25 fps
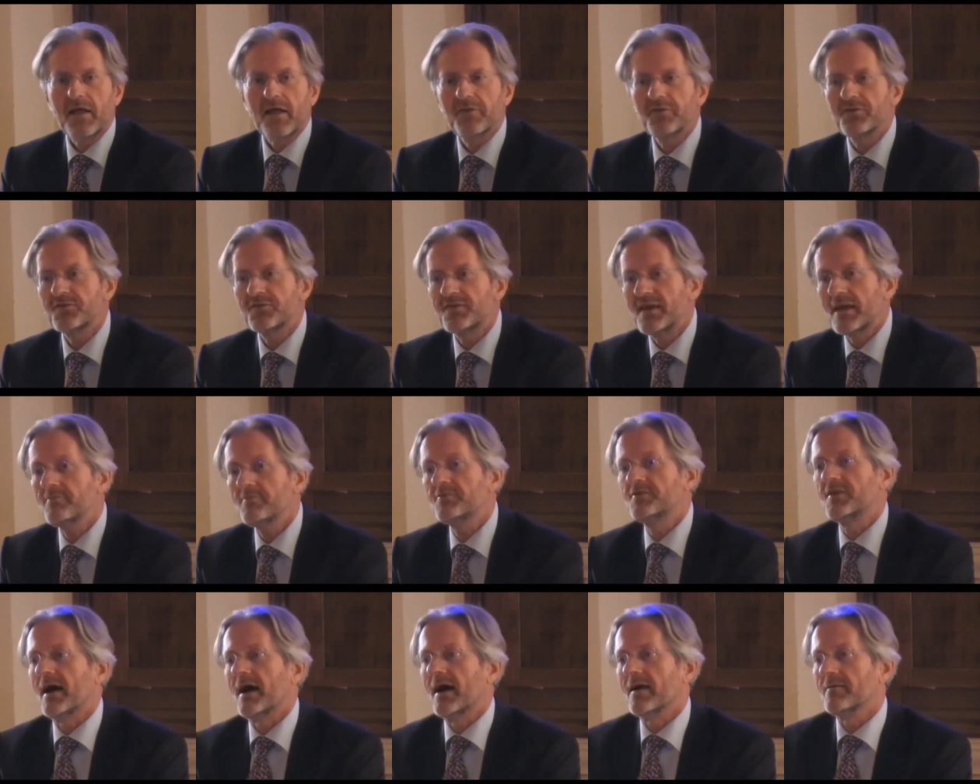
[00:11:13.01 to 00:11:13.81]
At the
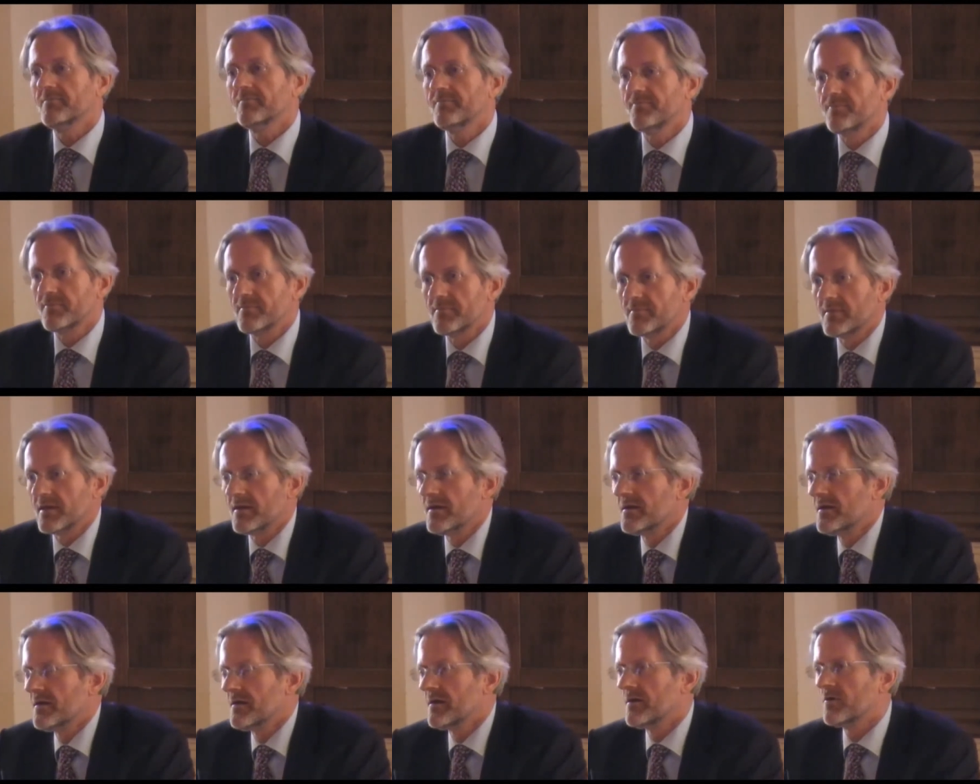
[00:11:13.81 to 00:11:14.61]
same time,
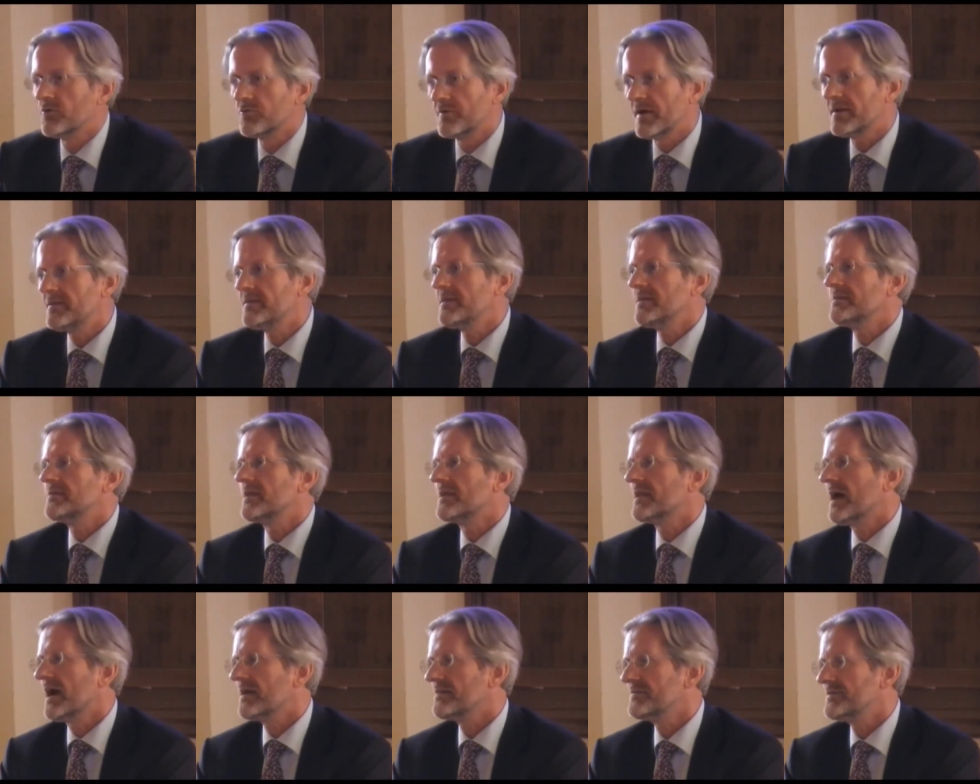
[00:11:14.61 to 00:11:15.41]
already in
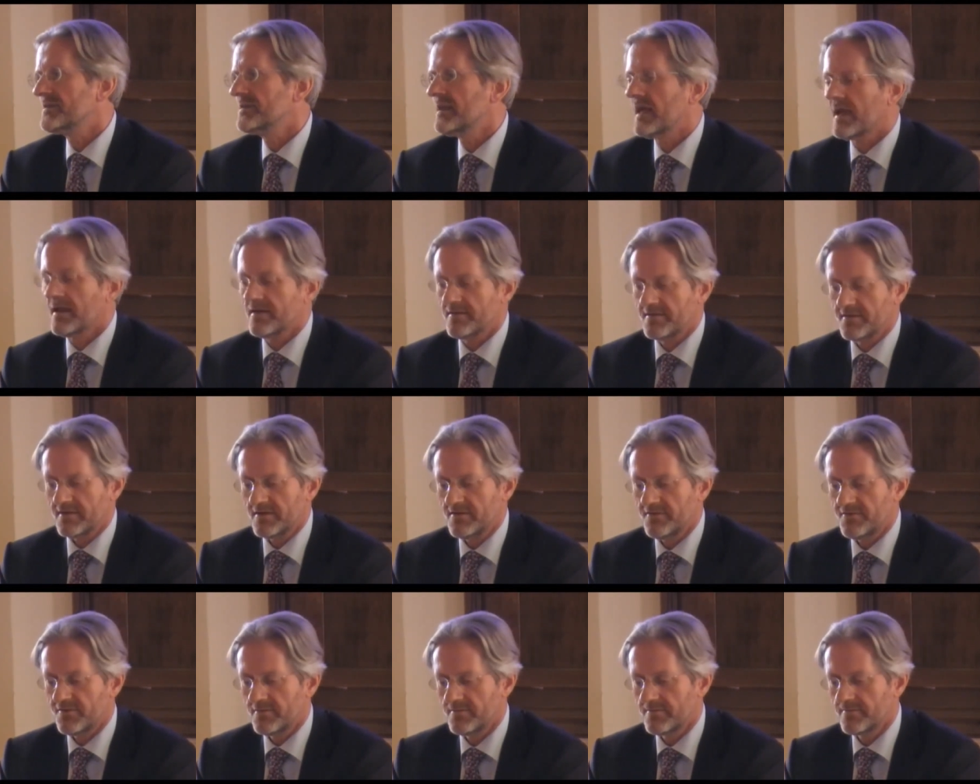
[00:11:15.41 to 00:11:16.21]
the
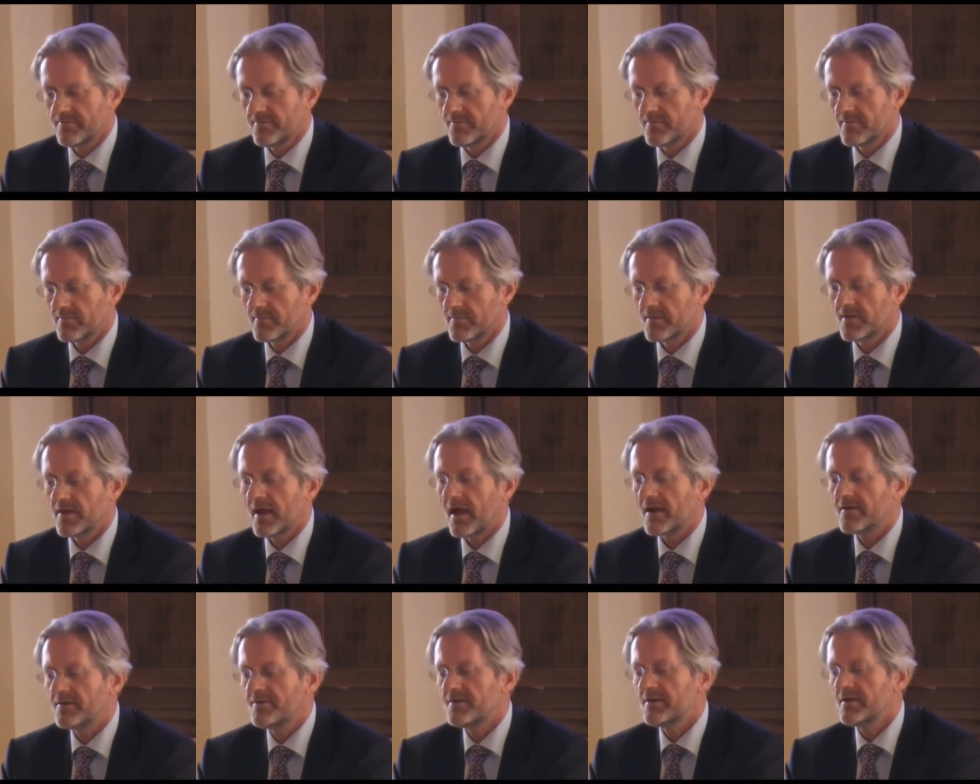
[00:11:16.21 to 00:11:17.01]
1980s,
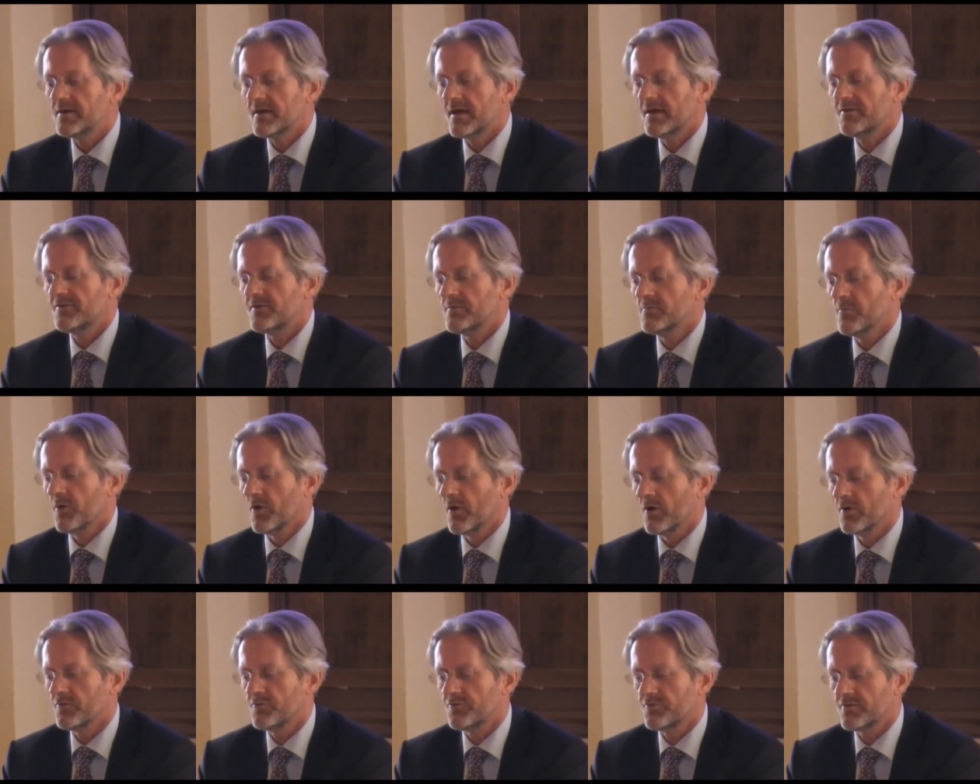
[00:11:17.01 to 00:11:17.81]
the idea has
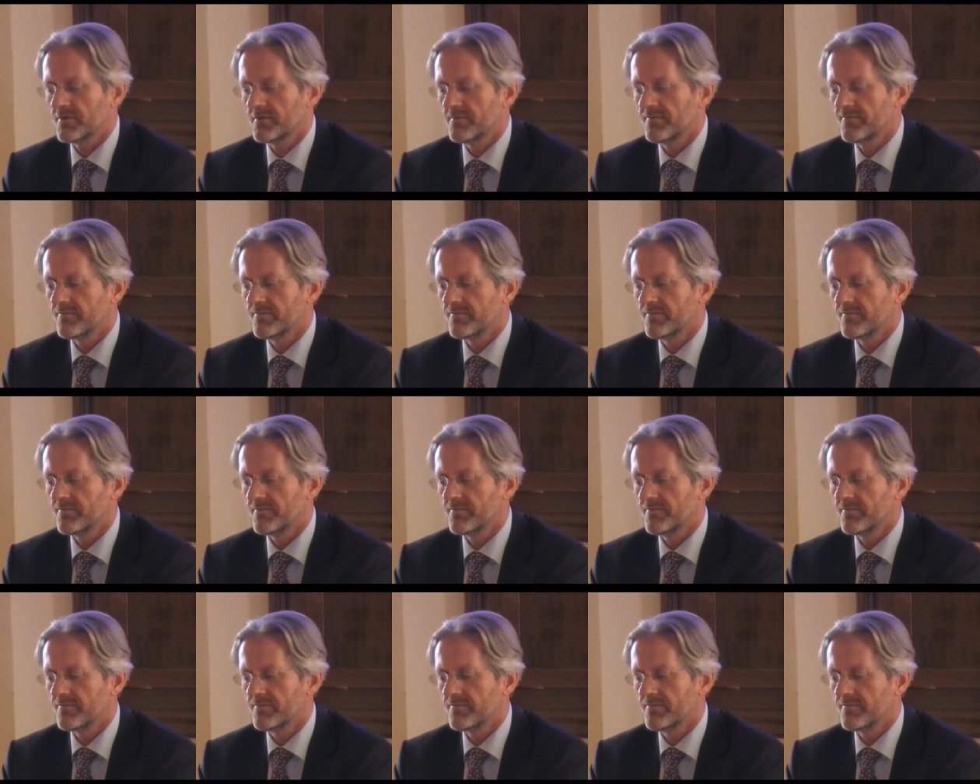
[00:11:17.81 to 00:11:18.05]
emerged